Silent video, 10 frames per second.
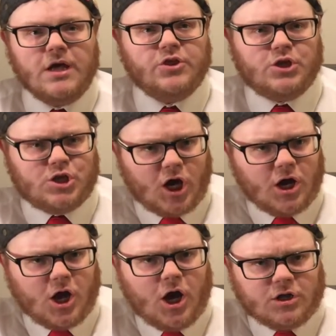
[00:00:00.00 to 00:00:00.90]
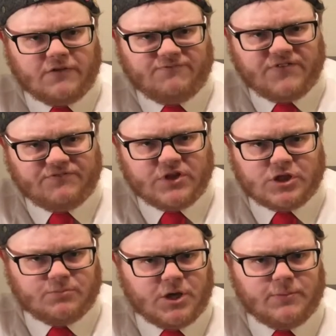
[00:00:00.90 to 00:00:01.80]
The dark heart of 50s
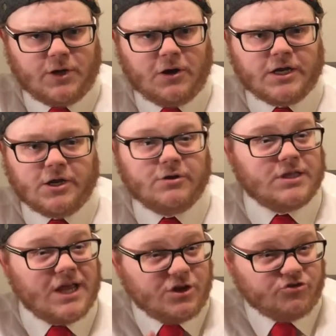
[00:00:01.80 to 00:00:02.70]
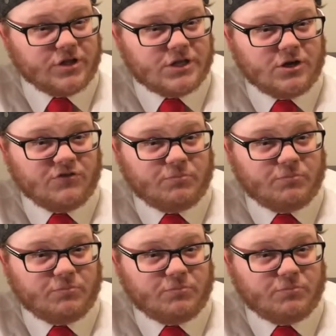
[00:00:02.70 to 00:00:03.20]
suburbia idea is an interesting enough